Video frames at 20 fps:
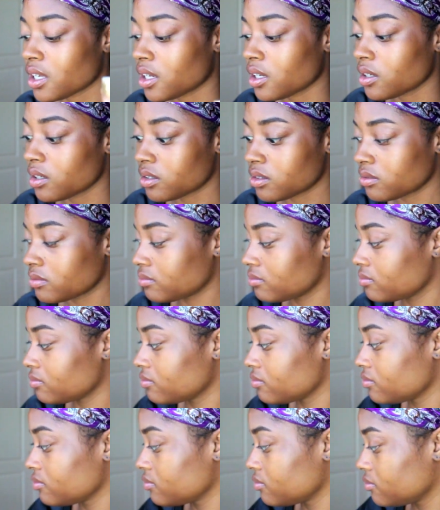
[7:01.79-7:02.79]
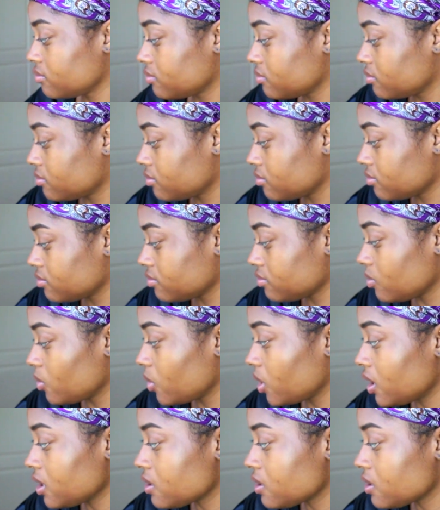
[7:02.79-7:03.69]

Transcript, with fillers: like when